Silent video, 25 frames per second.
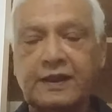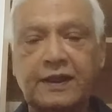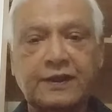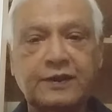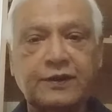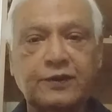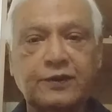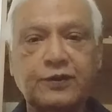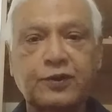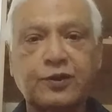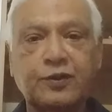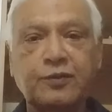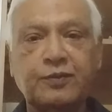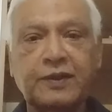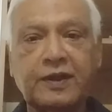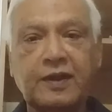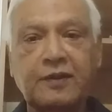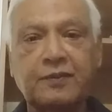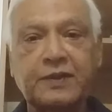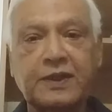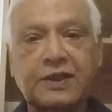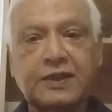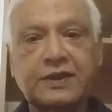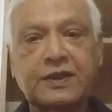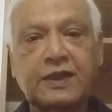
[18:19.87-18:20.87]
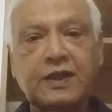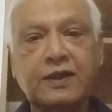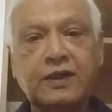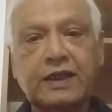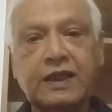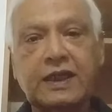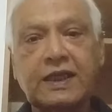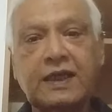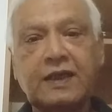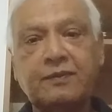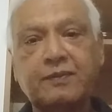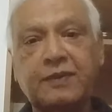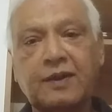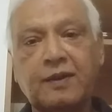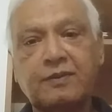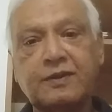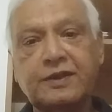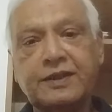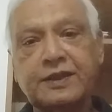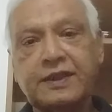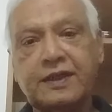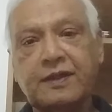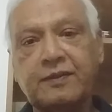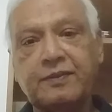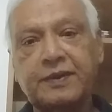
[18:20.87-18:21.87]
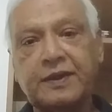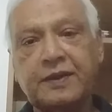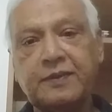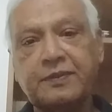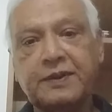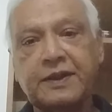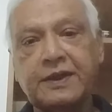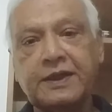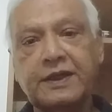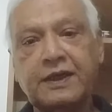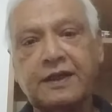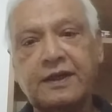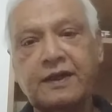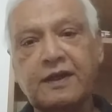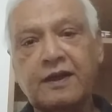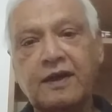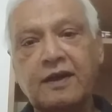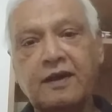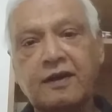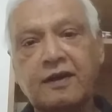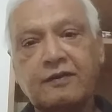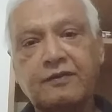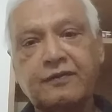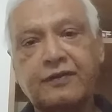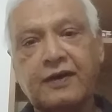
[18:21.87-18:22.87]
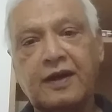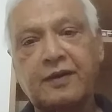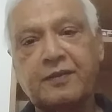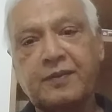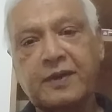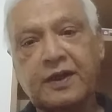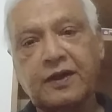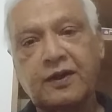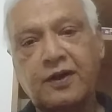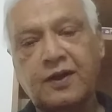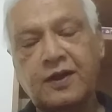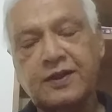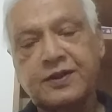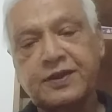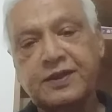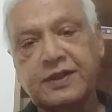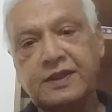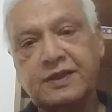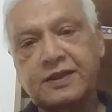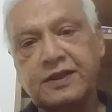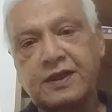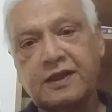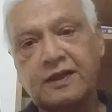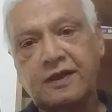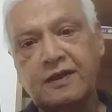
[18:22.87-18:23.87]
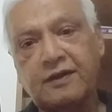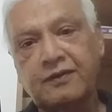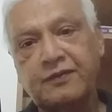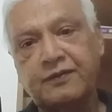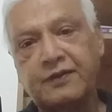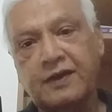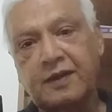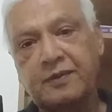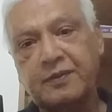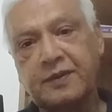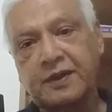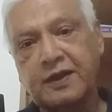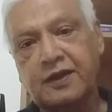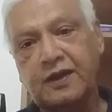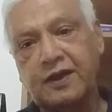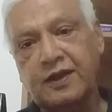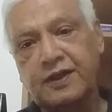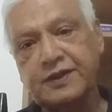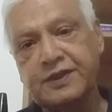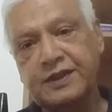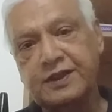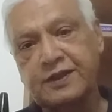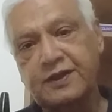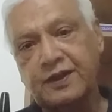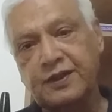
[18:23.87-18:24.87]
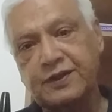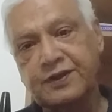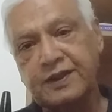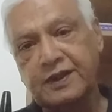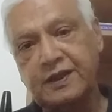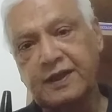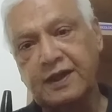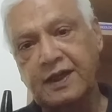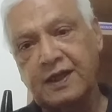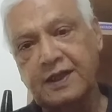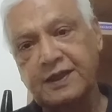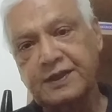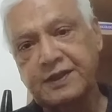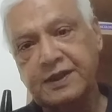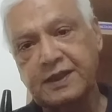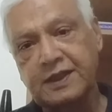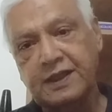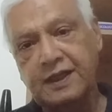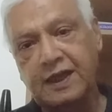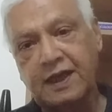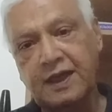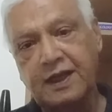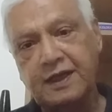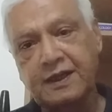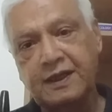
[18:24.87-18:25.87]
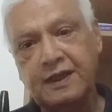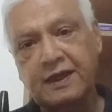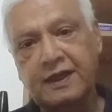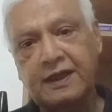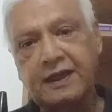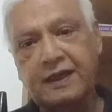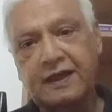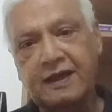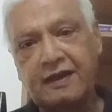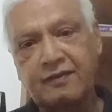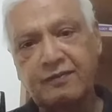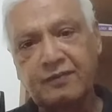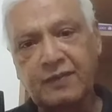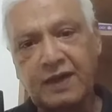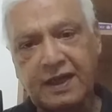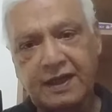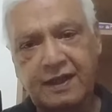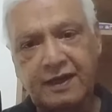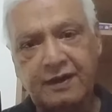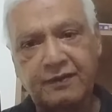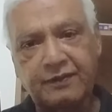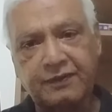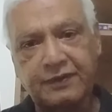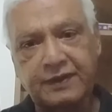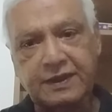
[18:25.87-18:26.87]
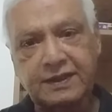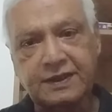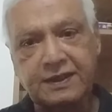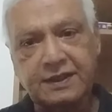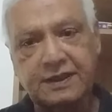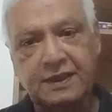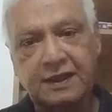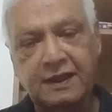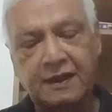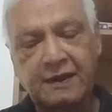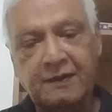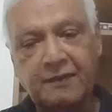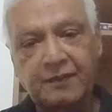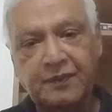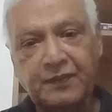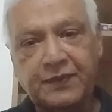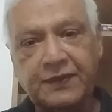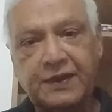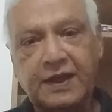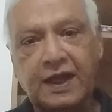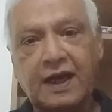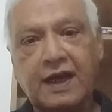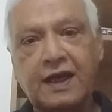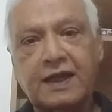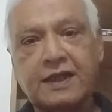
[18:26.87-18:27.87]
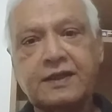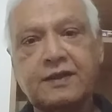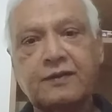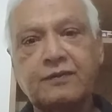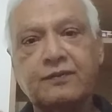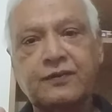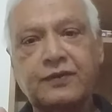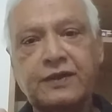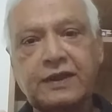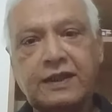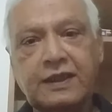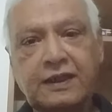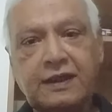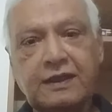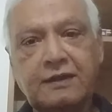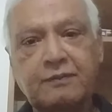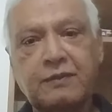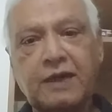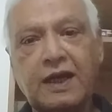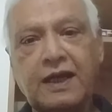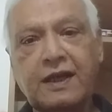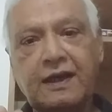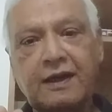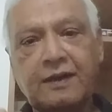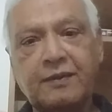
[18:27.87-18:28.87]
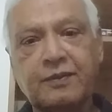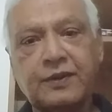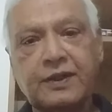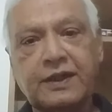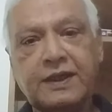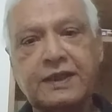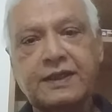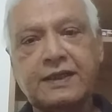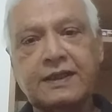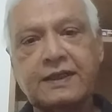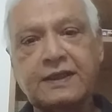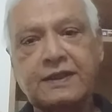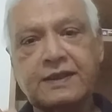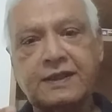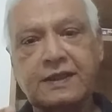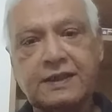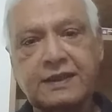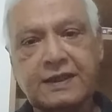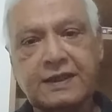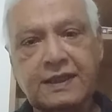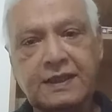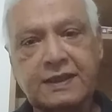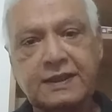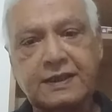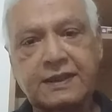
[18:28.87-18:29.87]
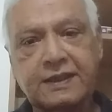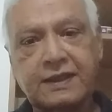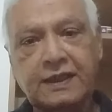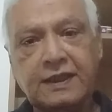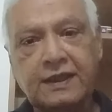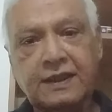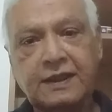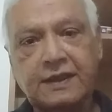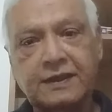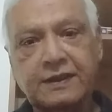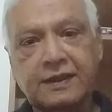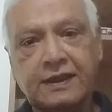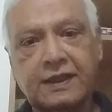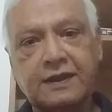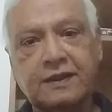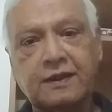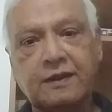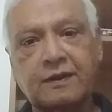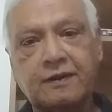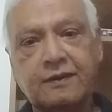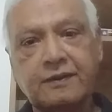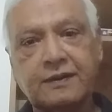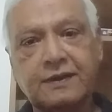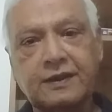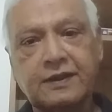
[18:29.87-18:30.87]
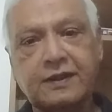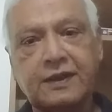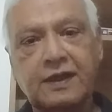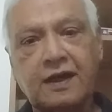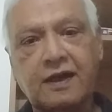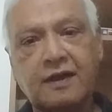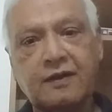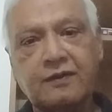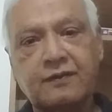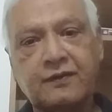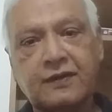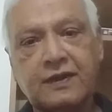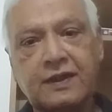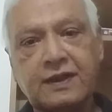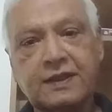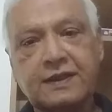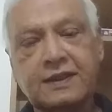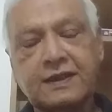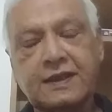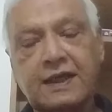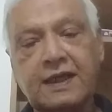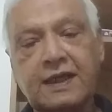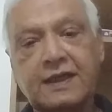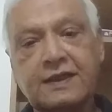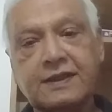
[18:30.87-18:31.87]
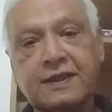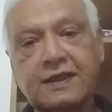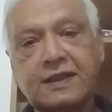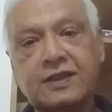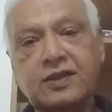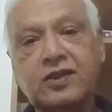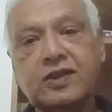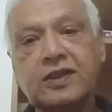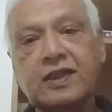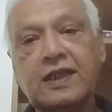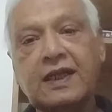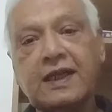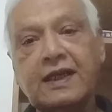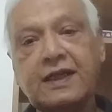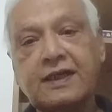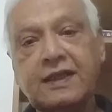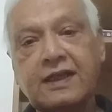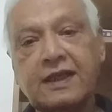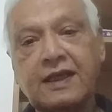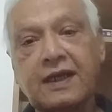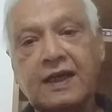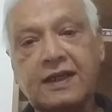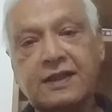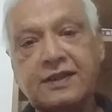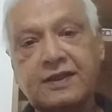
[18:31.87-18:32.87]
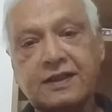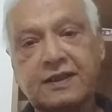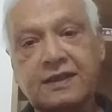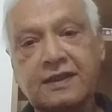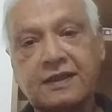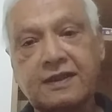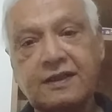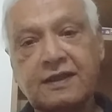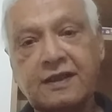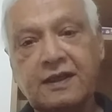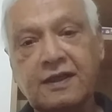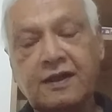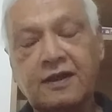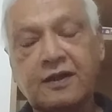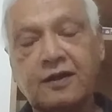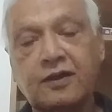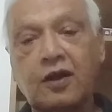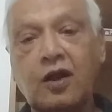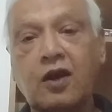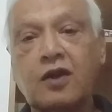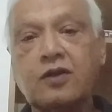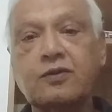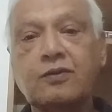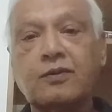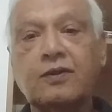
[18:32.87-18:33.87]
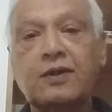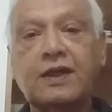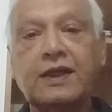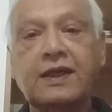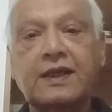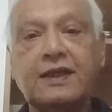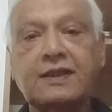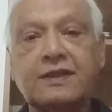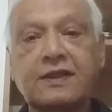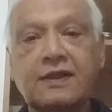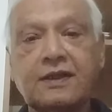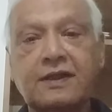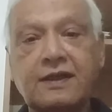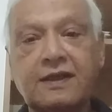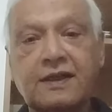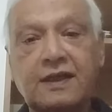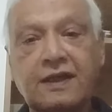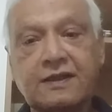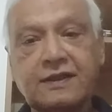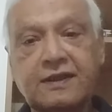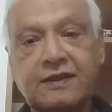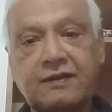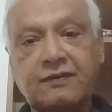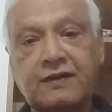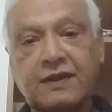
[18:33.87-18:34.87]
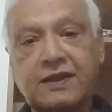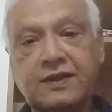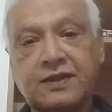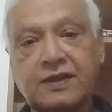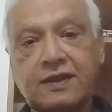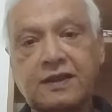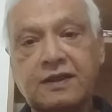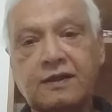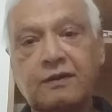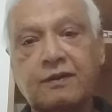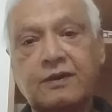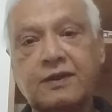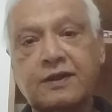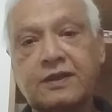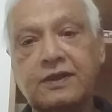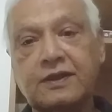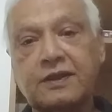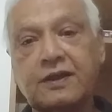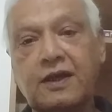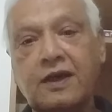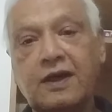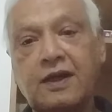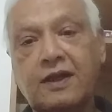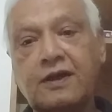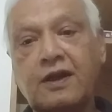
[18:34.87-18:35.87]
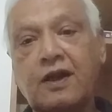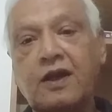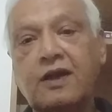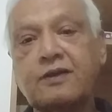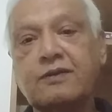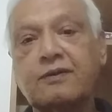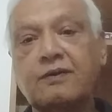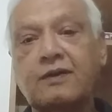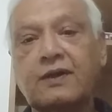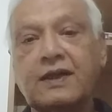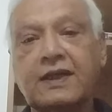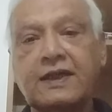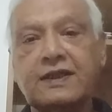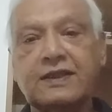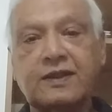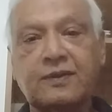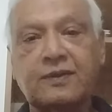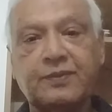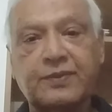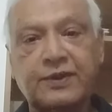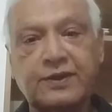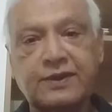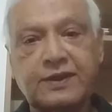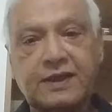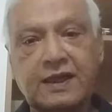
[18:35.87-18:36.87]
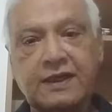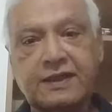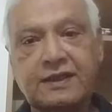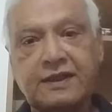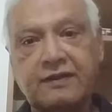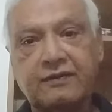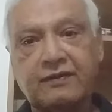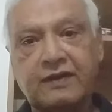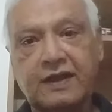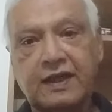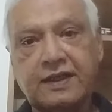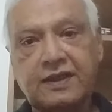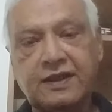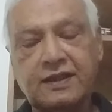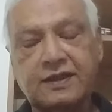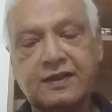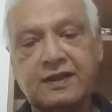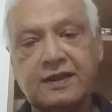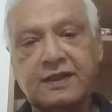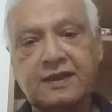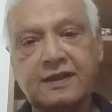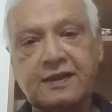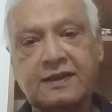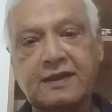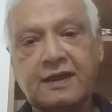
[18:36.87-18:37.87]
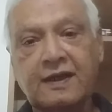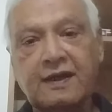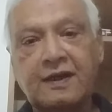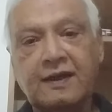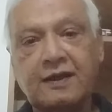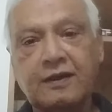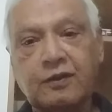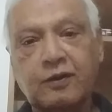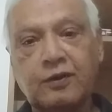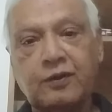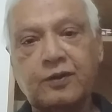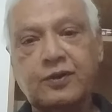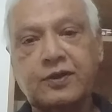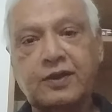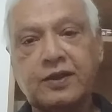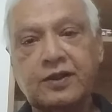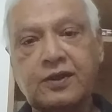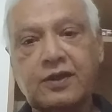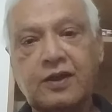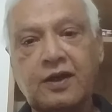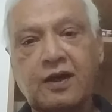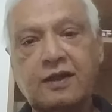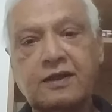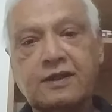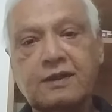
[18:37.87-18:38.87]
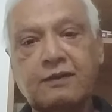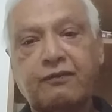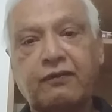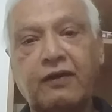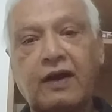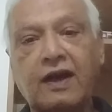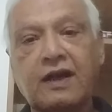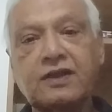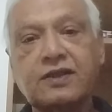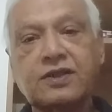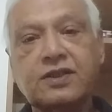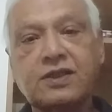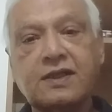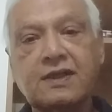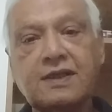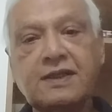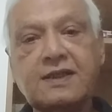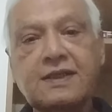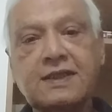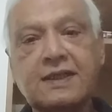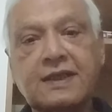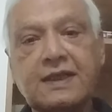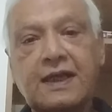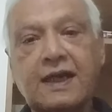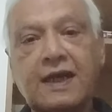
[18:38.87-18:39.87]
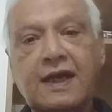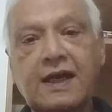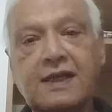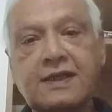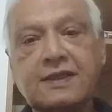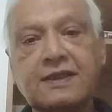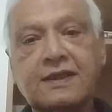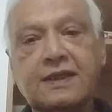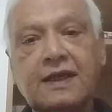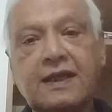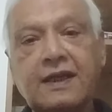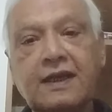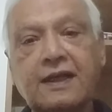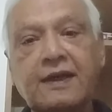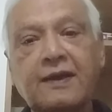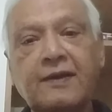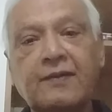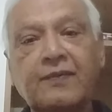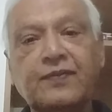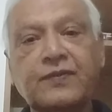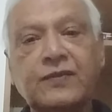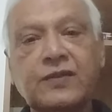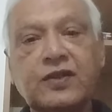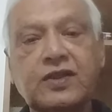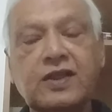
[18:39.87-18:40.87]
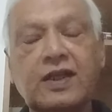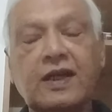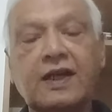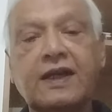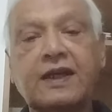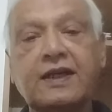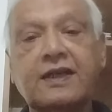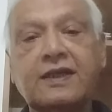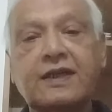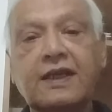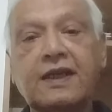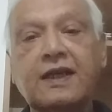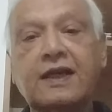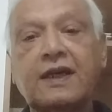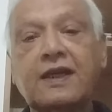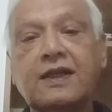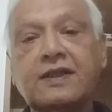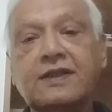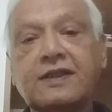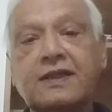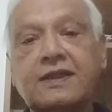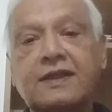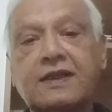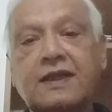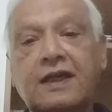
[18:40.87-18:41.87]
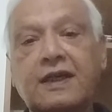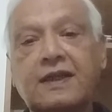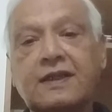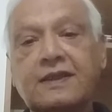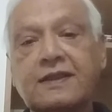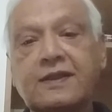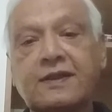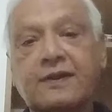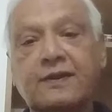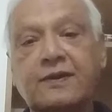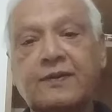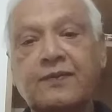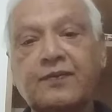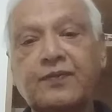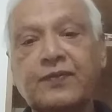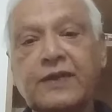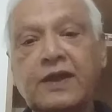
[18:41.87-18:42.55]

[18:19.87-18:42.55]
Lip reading: used to be a person, he published a paper in pharmacology, journal of pharmacology toxicology, and he gave my reference that my laboratory suggest that glutathione works as a chelating agent, not only as a reductive agent. Glutathione, not only as a protective agent, glutathione functions as a chelating agent also.